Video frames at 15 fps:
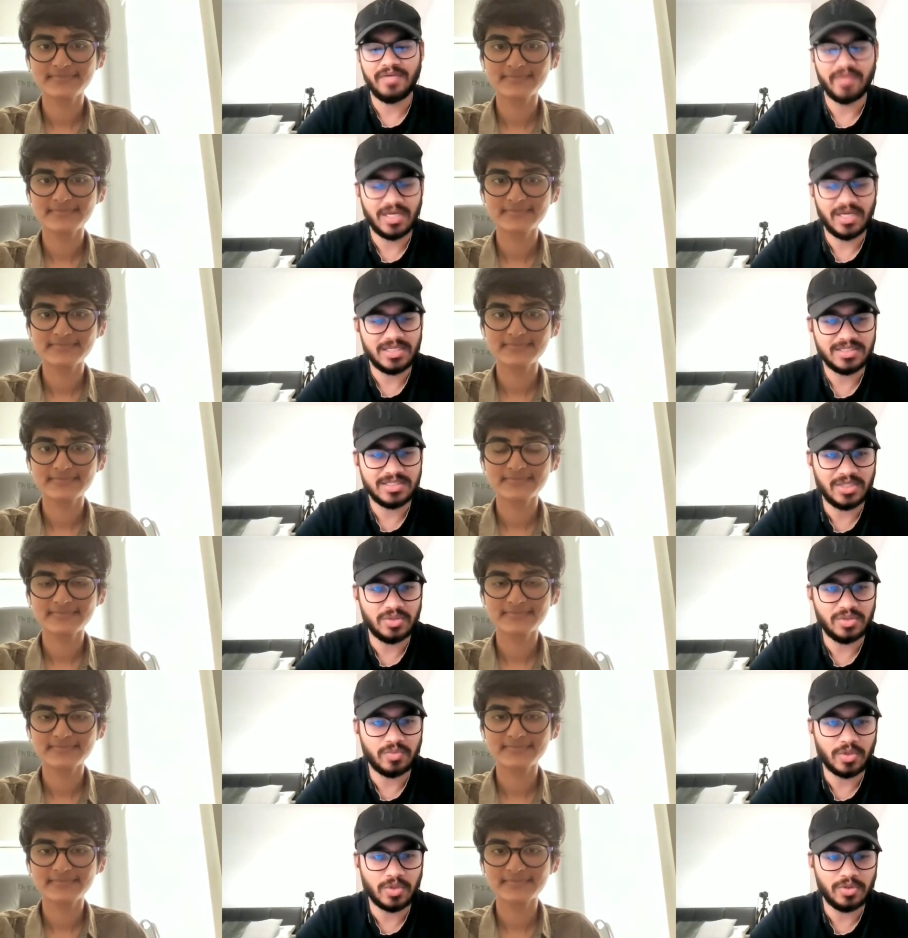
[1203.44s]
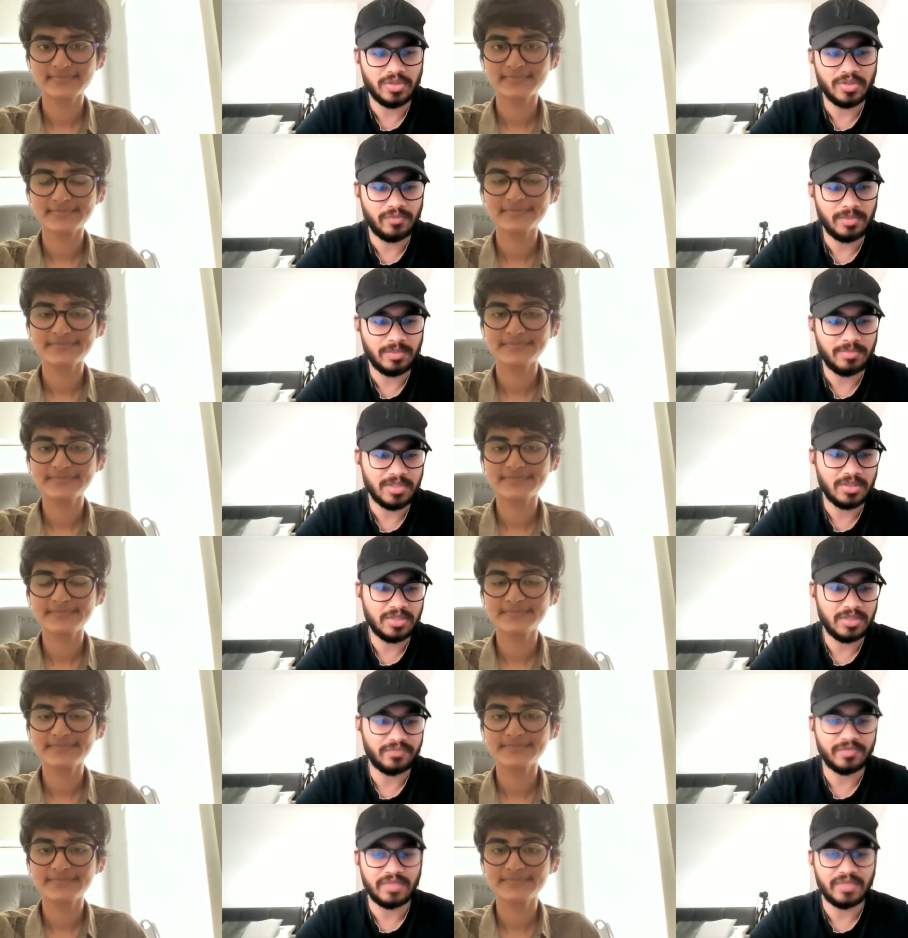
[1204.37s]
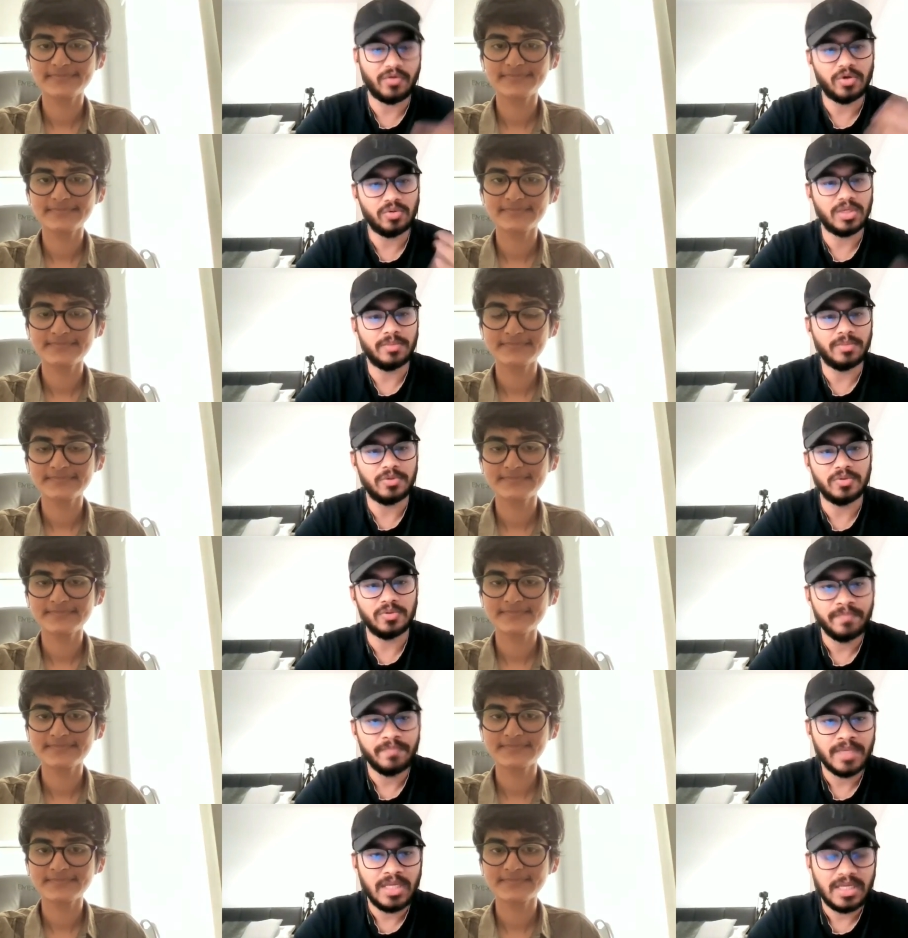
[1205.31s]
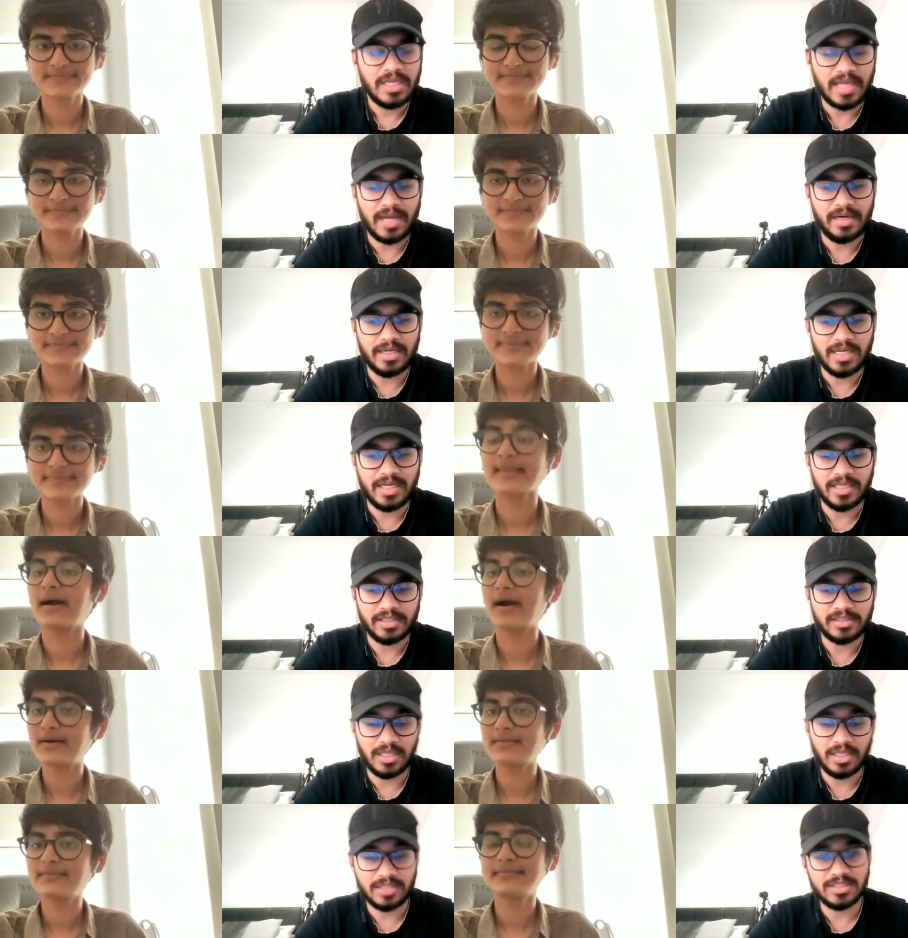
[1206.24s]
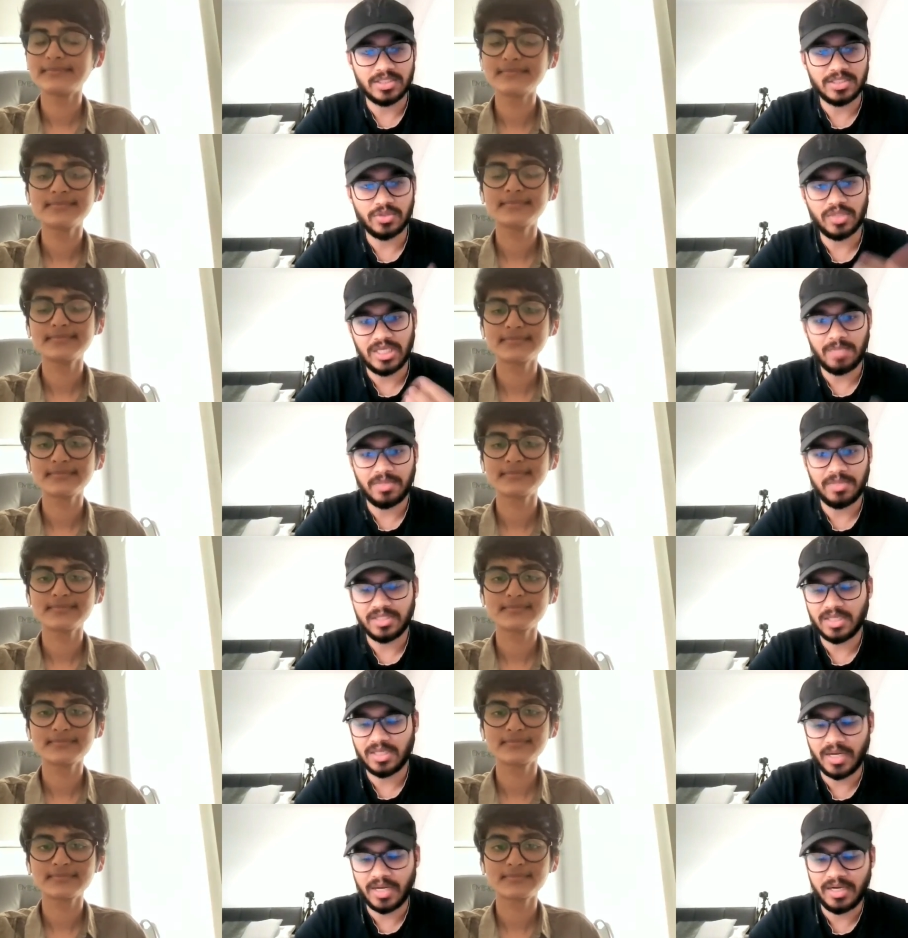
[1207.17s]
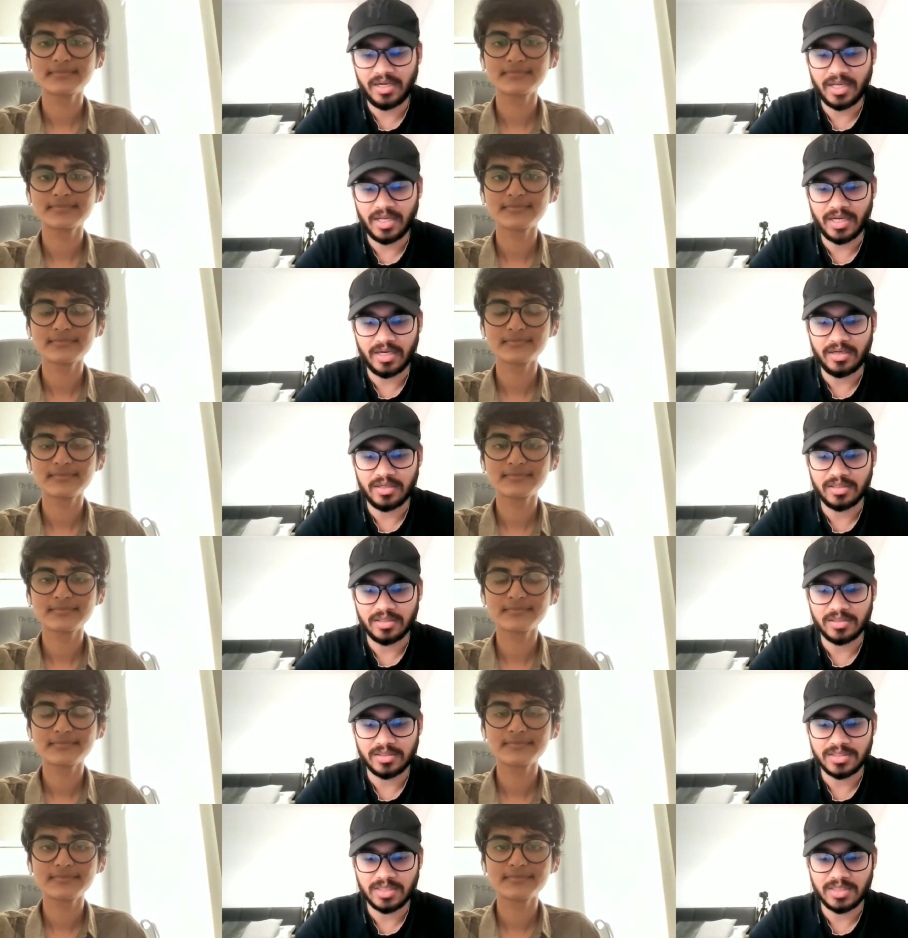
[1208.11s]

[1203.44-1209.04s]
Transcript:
Speaker 1: advice that you want to give to people if they want to come to Canada, like things they should keep in their mind and uh,